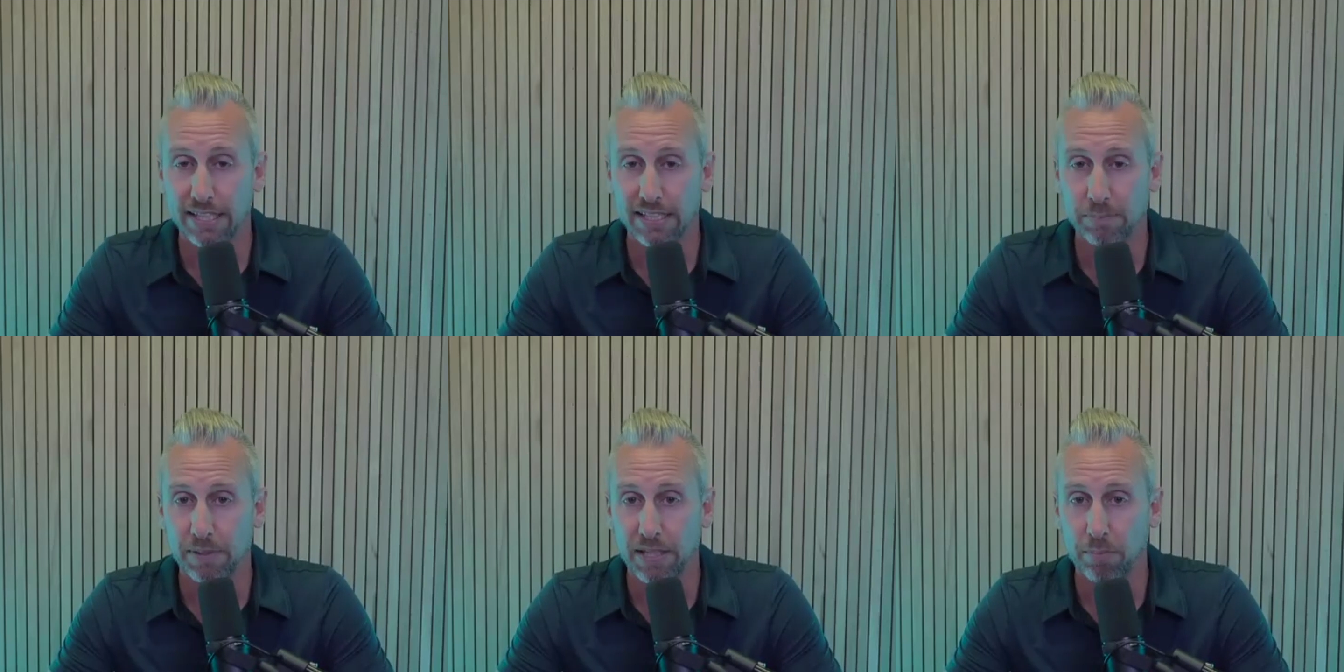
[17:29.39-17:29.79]

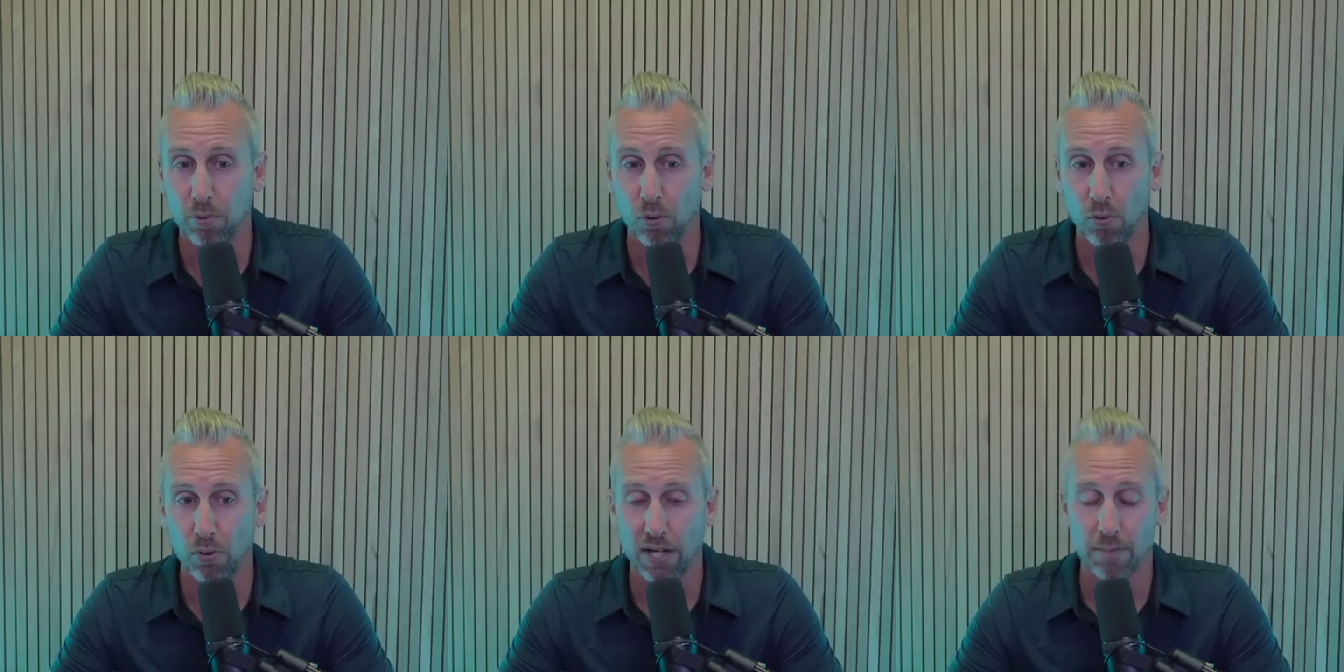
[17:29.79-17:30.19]
SBA
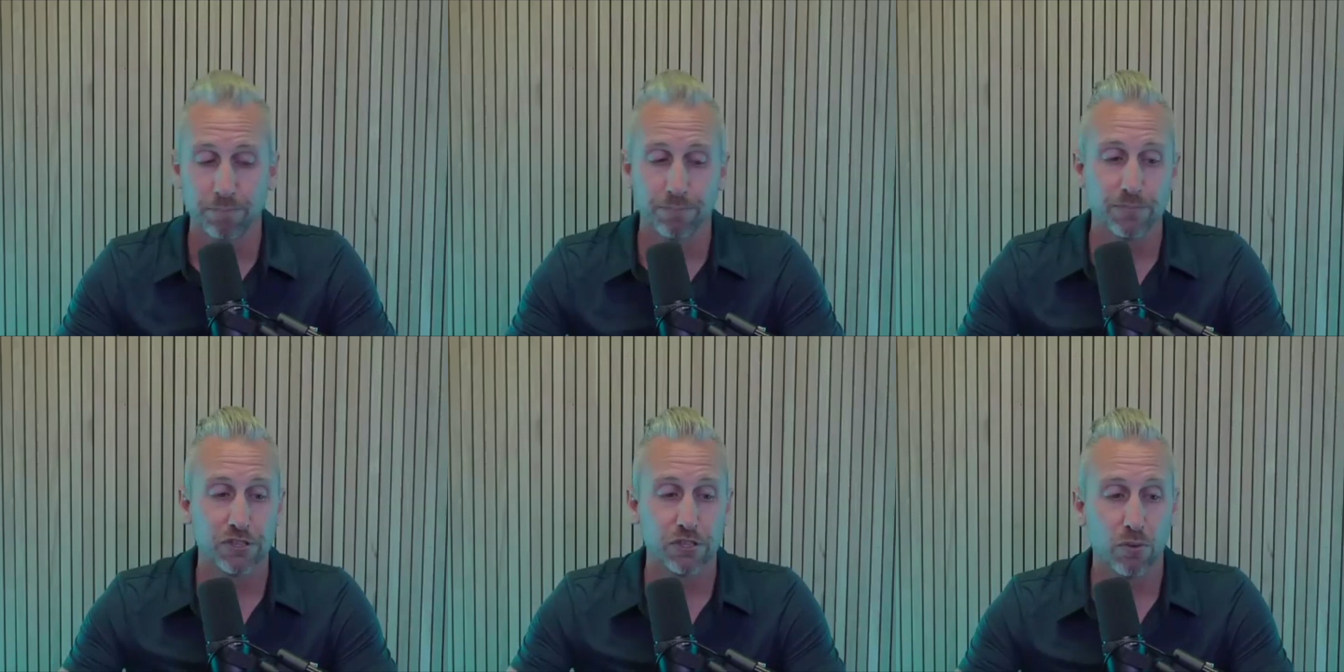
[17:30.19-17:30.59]
program.
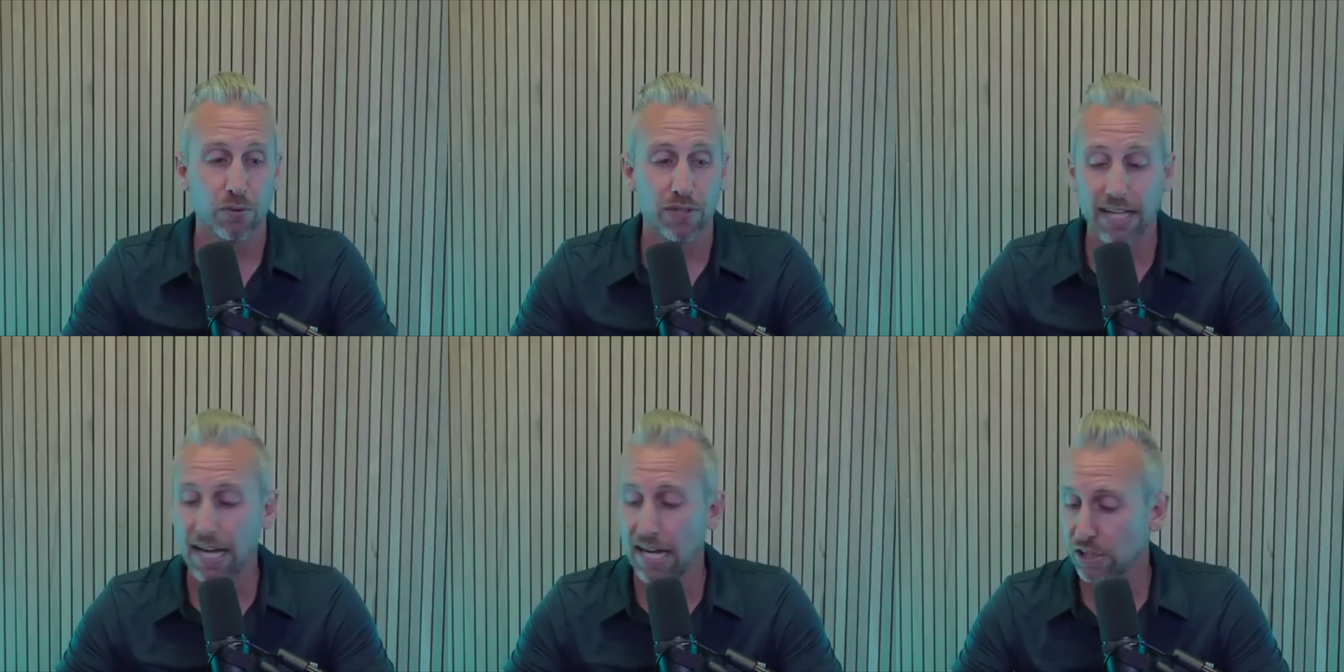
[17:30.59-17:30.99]
So
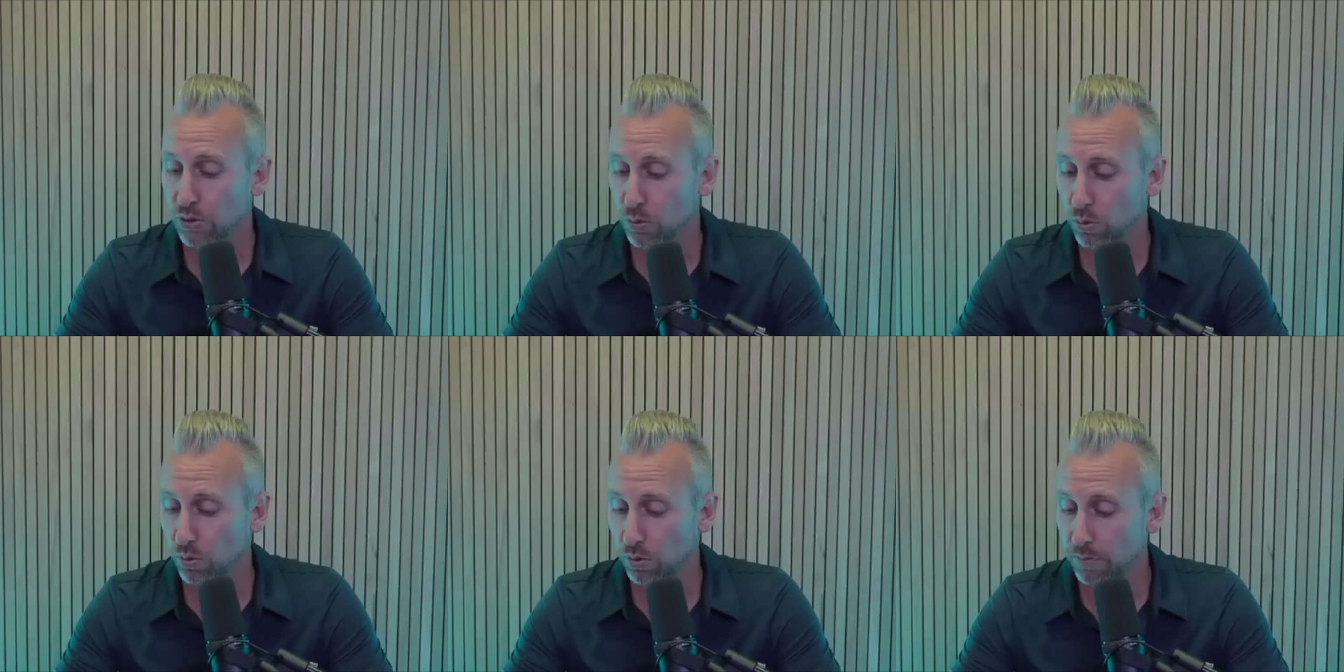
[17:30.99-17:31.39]
the
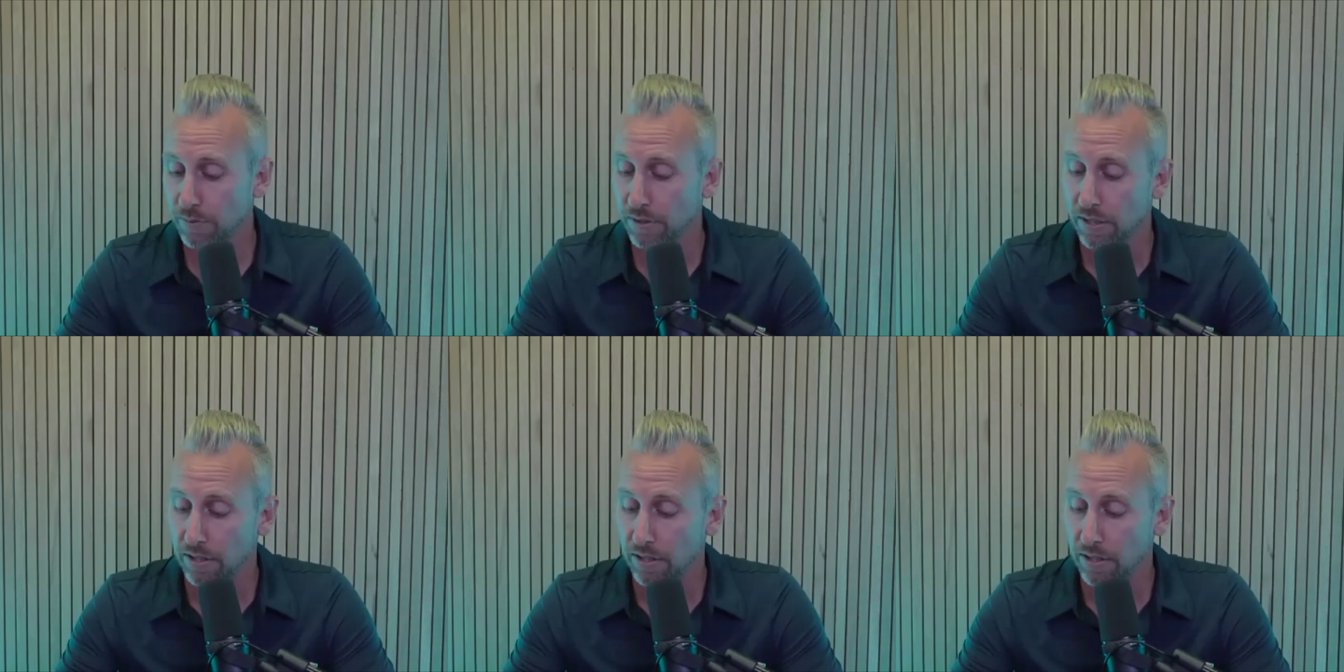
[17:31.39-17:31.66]
actual